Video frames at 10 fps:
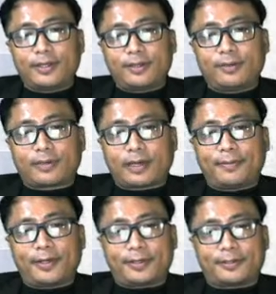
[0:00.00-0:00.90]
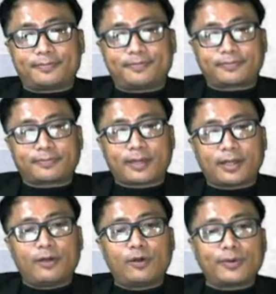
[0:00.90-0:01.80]
You come here,
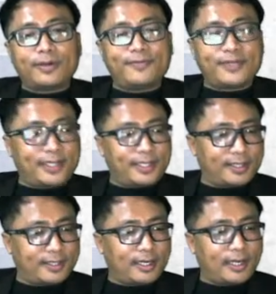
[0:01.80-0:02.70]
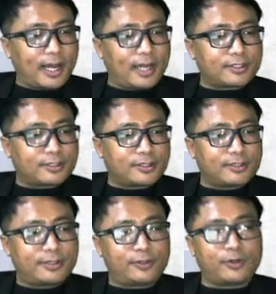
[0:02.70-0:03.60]
longevity, the
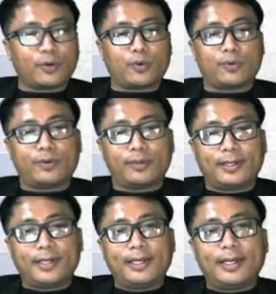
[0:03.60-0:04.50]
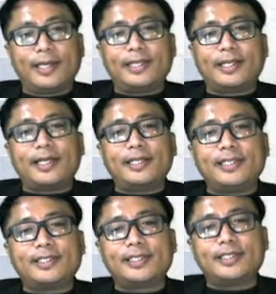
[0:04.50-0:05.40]
last row. In the
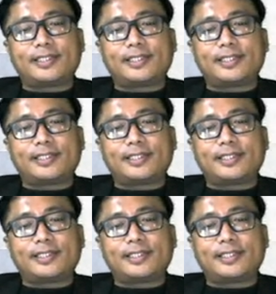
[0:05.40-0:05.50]
initial